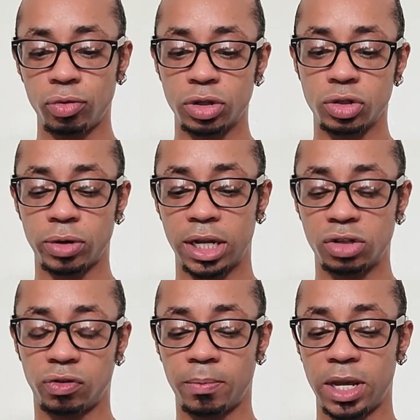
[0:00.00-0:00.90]
the
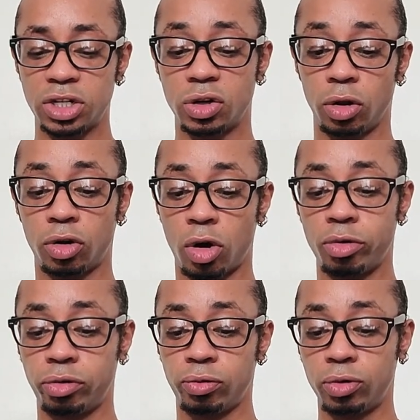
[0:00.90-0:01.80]
transformation or
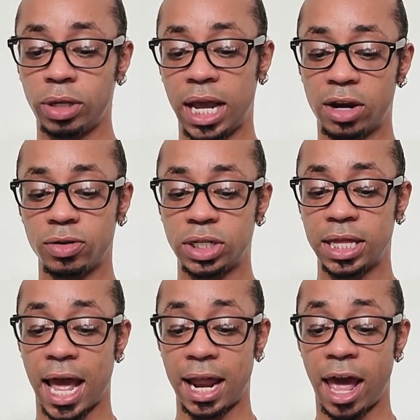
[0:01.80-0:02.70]
go through the energy that